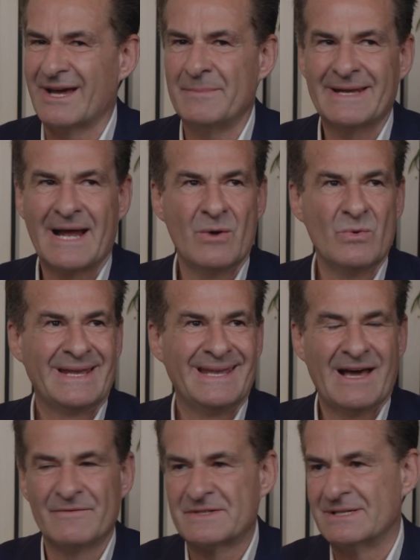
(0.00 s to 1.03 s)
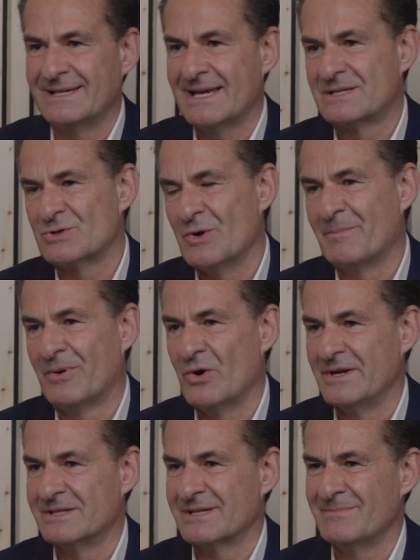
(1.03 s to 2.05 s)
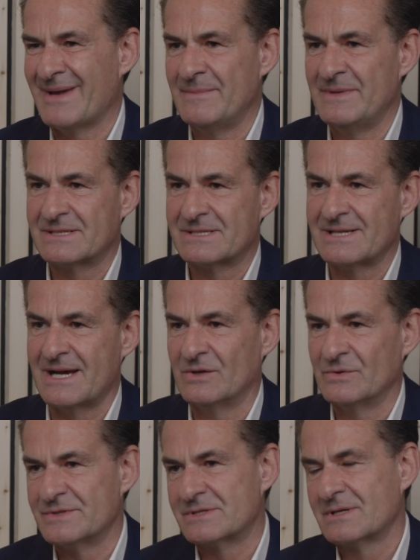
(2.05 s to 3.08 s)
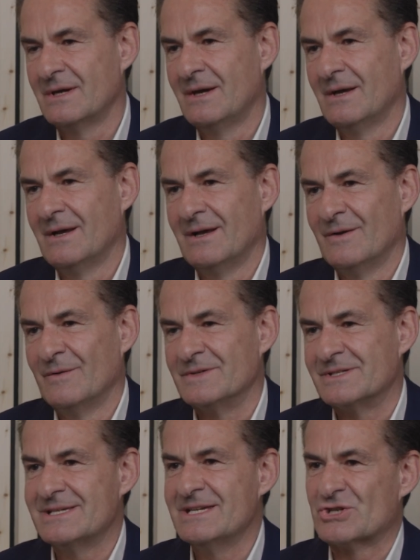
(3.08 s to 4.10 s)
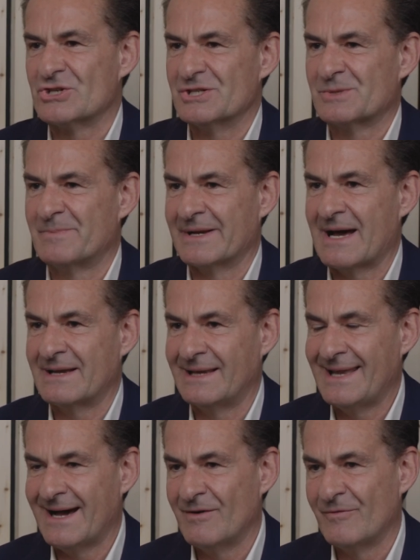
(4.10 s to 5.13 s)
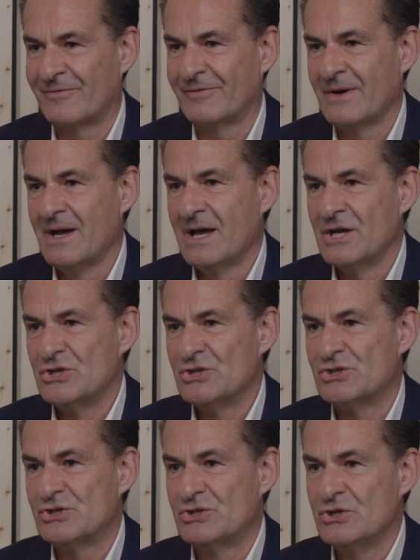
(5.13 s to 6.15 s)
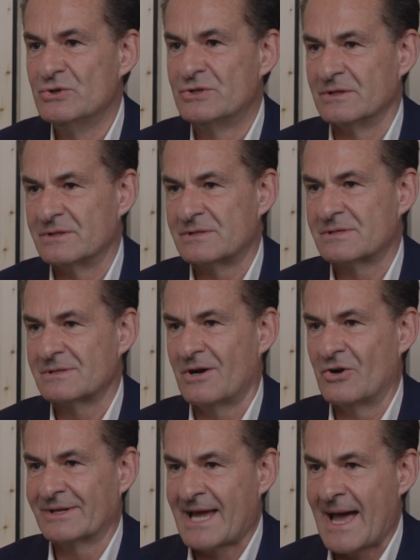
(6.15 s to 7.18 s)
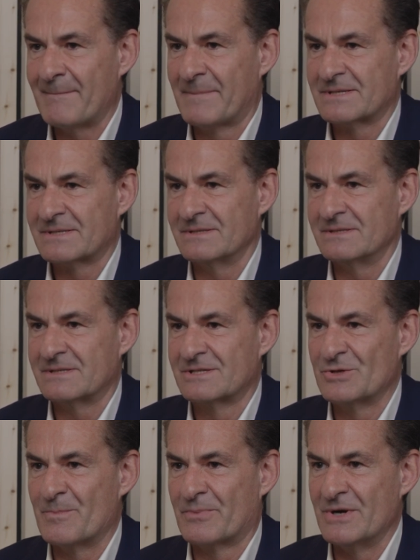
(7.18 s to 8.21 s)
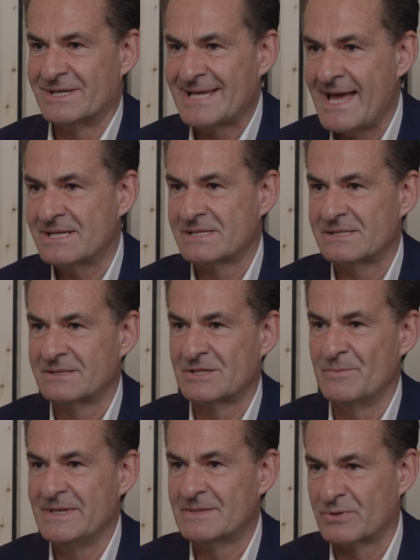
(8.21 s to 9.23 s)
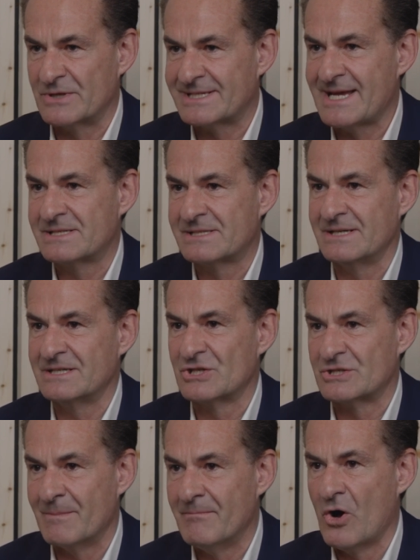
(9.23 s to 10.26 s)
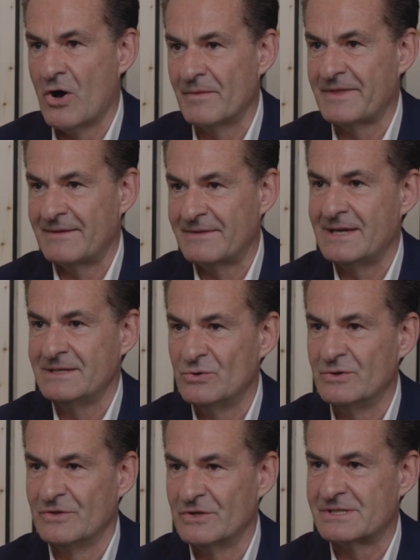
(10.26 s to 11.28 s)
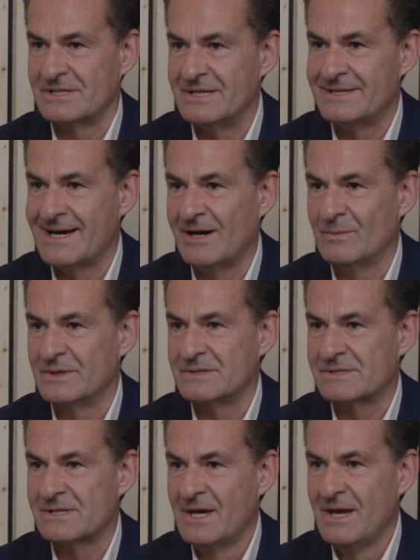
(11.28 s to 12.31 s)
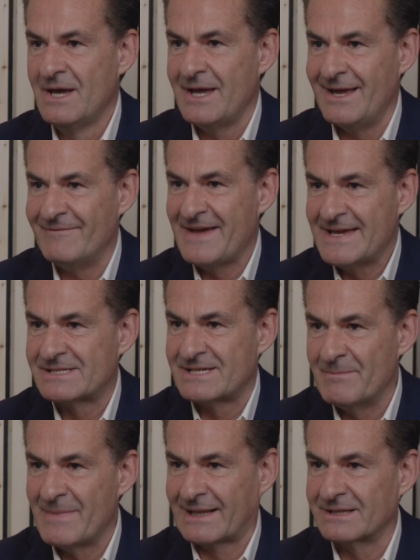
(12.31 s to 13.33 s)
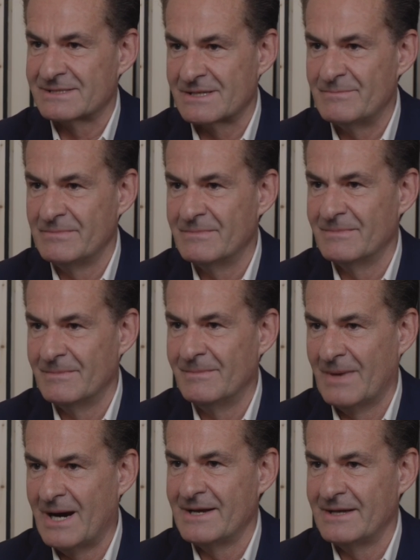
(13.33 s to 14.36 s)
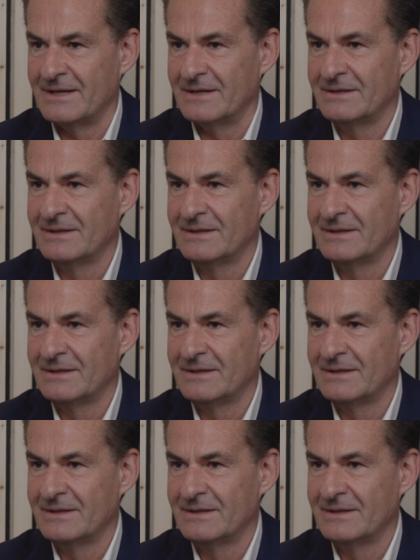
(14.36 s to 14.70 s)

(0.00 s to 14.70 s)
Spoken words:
I mean, I would love to get to a point, and maybe it sounds facetious, but I'd love students on campuses to be protesting, to demand that their university endowments invest in metals and mining